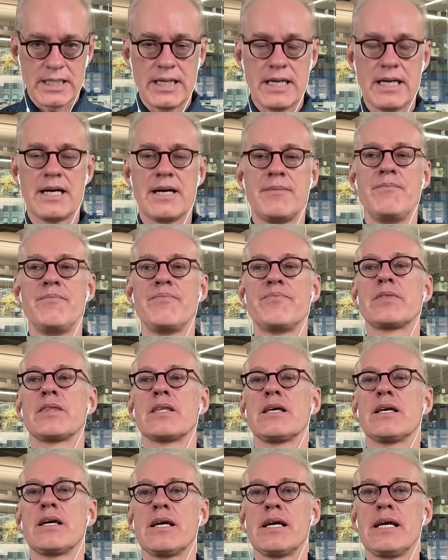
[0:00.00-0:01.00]
Um,
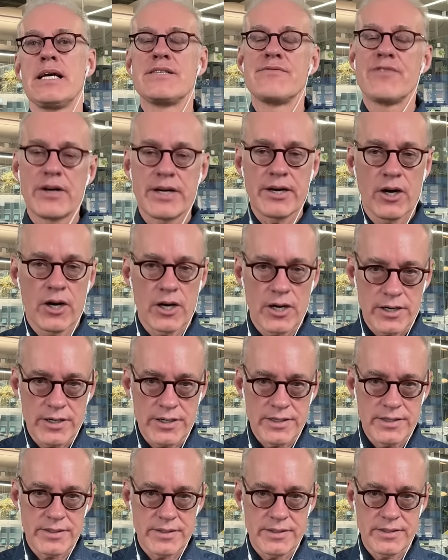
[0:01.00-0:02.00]
it's very
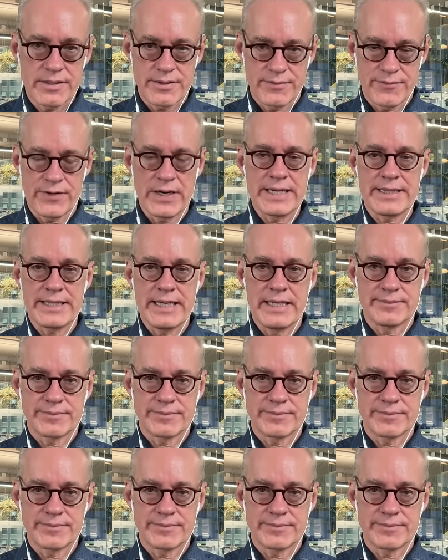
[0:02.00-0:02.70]
hard to find that.